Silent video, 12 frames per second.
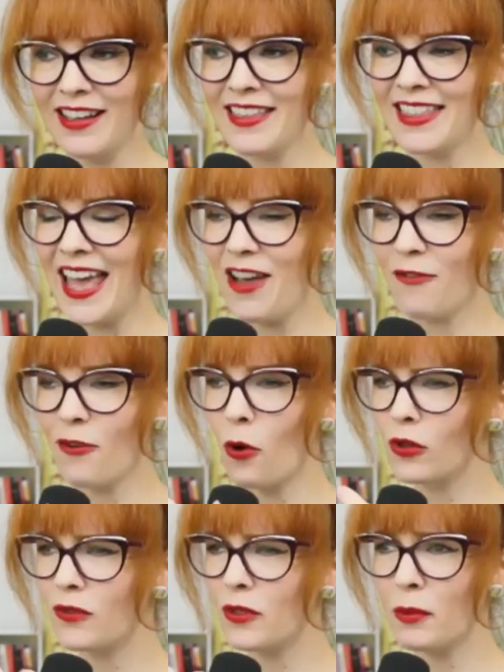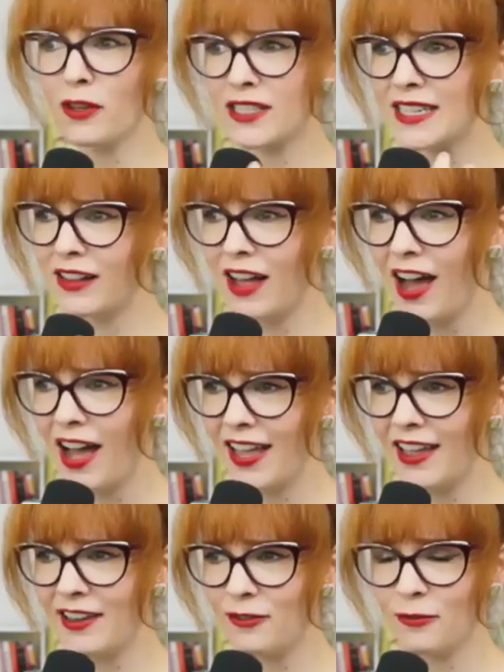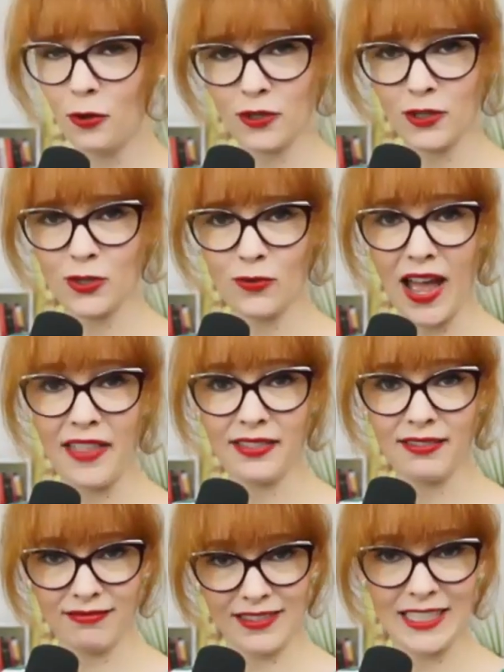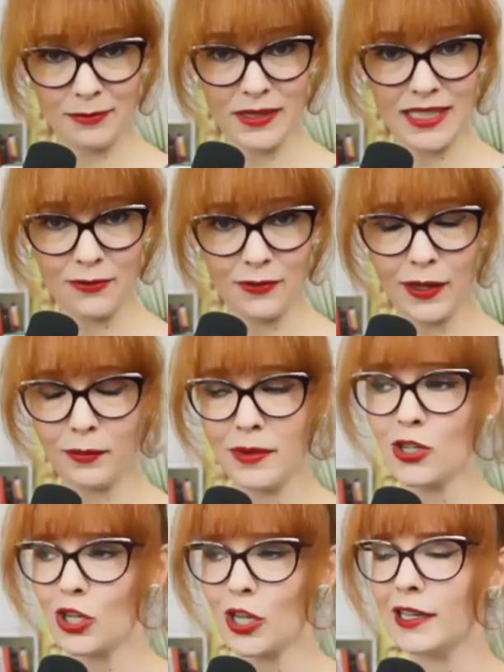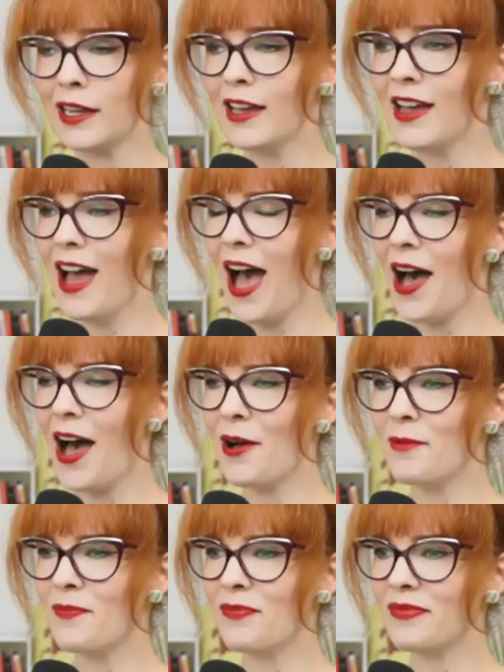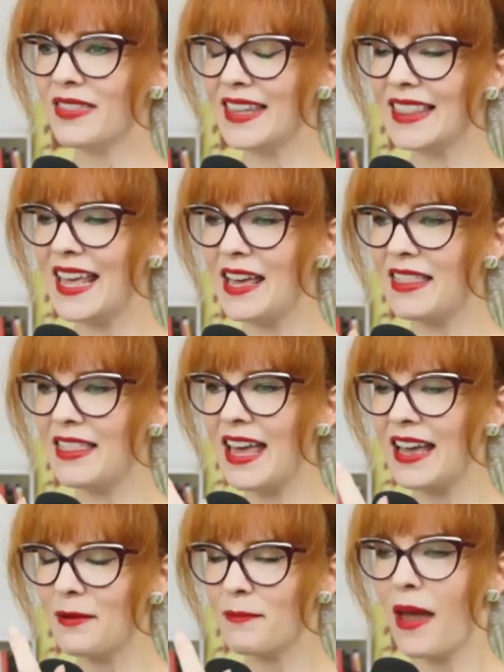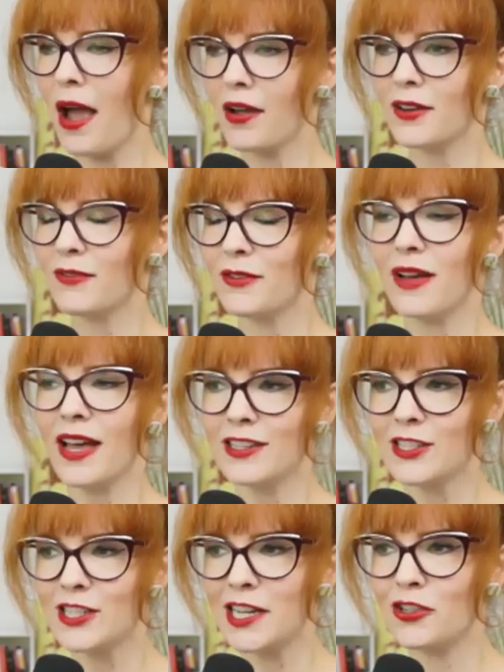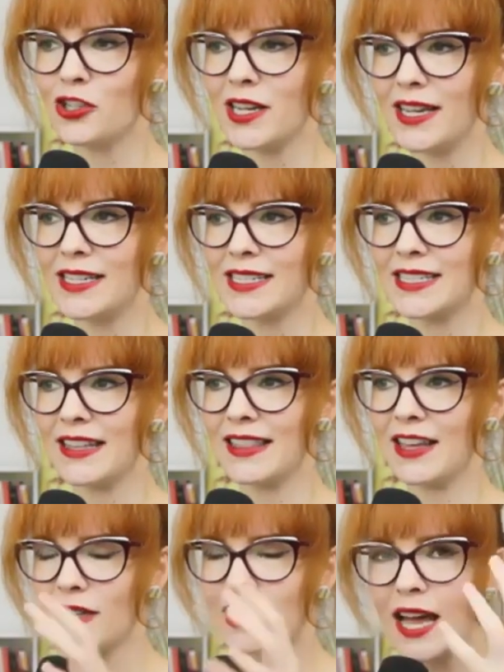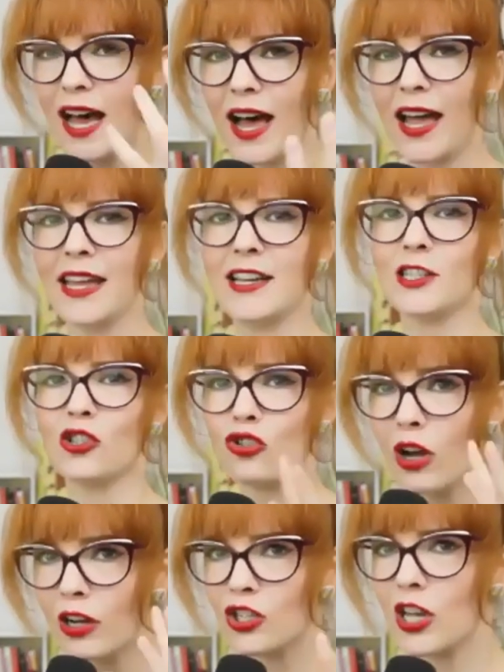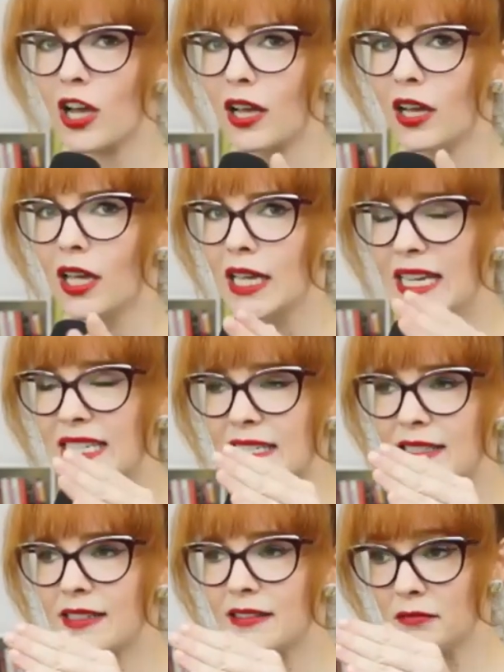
They have all of the personnel hired focused around this specific mission. Their comparative advantage is that their entire structure is